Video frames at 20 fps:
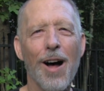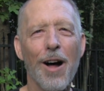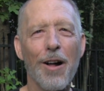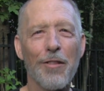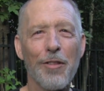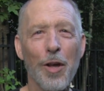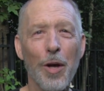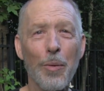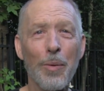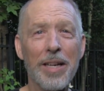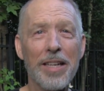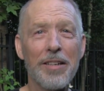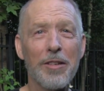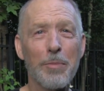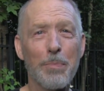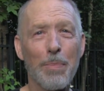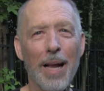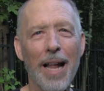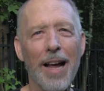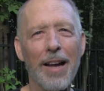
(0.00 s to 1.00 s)
Although it
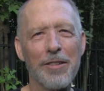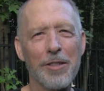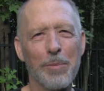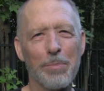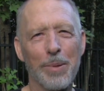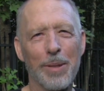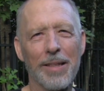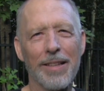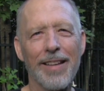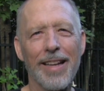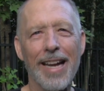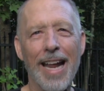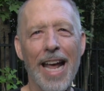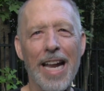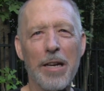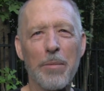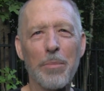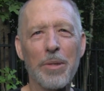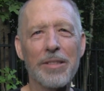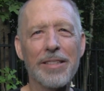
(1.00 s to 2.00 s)
is plausible that
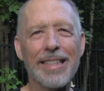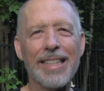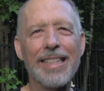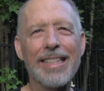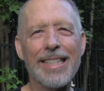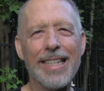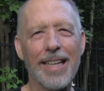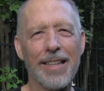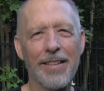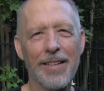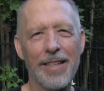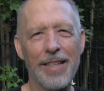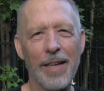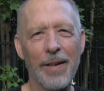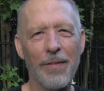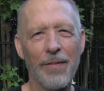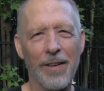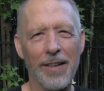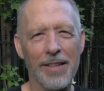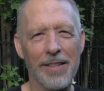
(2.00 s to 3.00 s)
animals can tell the
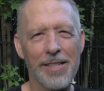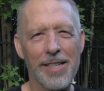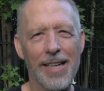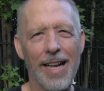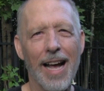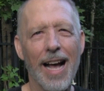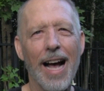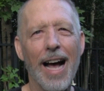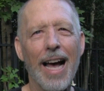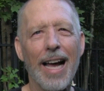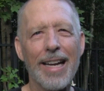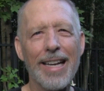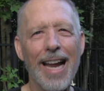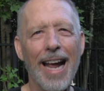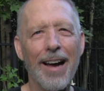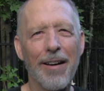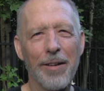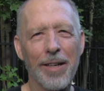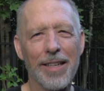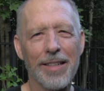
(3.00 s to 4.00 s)
difference, I
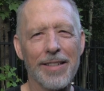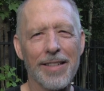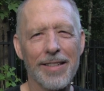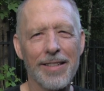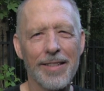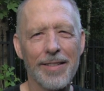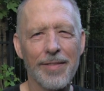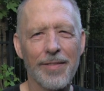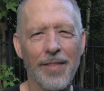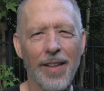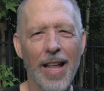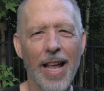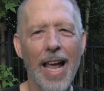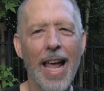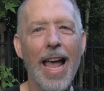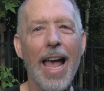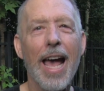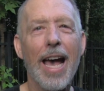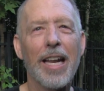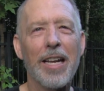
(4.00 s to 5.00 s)
doubt it.
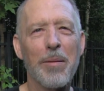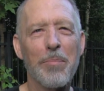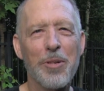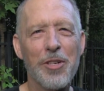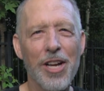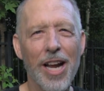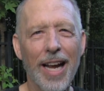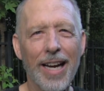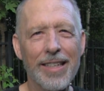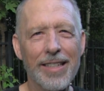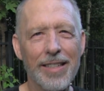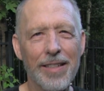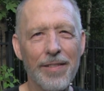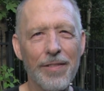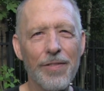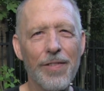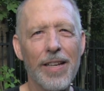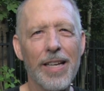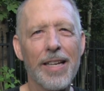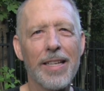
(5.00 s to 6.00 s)
An
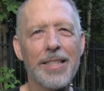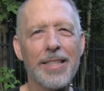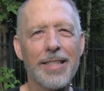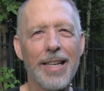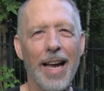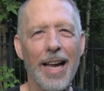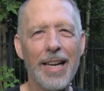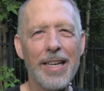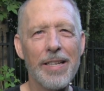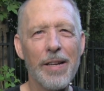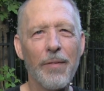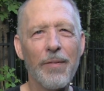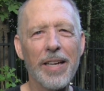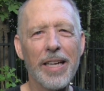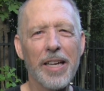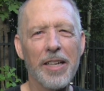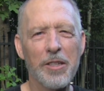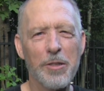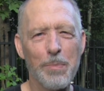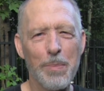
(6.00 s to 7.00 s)
objective, scientific
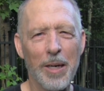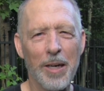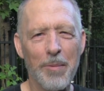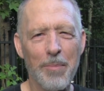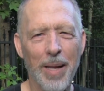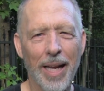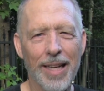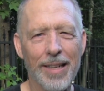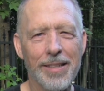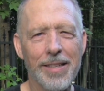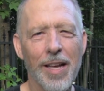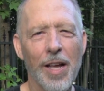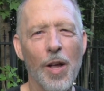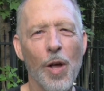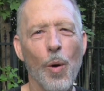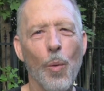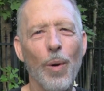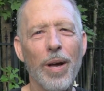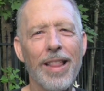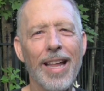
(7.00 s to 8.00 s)
experiment
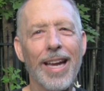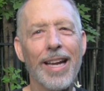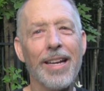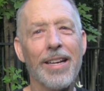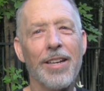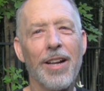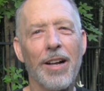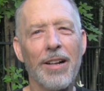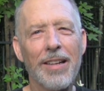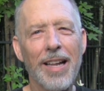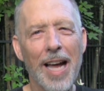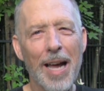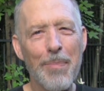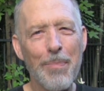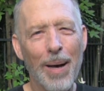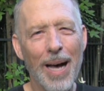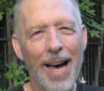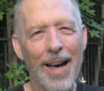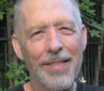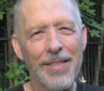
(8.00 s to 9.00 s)
with a null
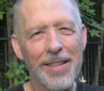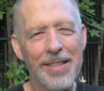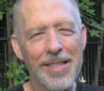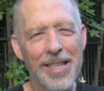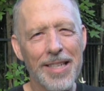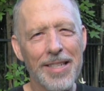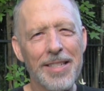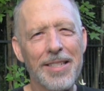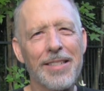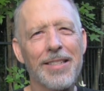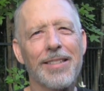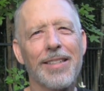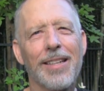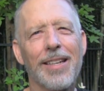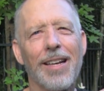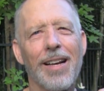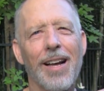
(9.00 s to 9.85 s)
hypothesis,